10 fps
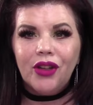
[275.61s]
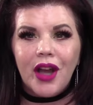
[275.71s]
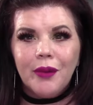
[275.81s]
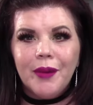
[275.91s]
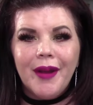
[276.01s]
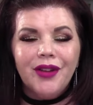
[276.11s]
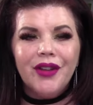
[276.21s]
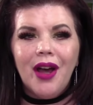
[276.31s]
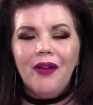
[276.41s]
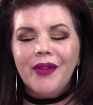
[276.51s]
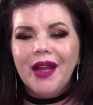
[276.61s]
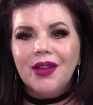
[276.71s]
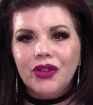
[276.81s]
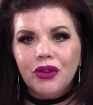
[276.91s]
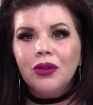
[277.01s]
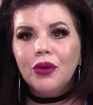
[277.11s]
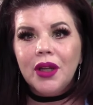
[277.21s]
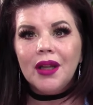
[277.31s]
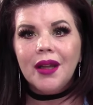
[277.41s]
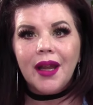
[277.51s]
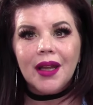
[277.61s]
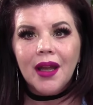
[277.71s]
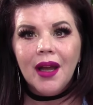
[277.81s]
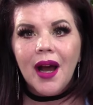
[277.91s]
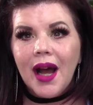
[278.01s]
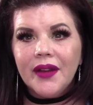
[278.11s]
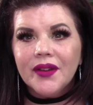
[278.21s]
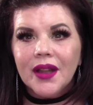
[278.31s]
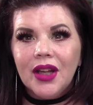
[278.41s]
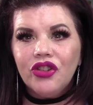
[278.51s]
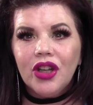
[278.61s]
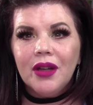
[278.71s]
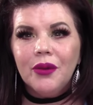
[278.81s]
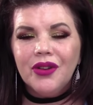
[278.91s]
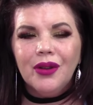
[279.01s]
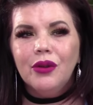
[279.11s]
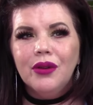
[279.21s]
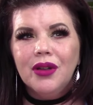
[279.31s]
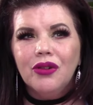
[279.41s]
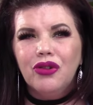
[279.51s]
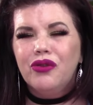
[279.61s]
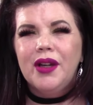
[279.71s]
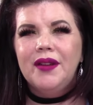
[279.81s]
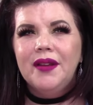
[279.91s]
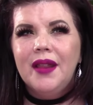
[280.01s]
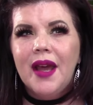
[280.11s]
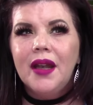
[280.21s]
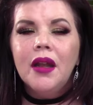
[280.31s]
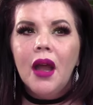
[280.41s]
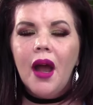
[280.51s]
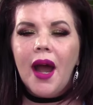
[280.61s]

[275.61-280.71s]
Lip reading: You had to be by yourself, like, secluded, like, isolation. It was a little crazy then.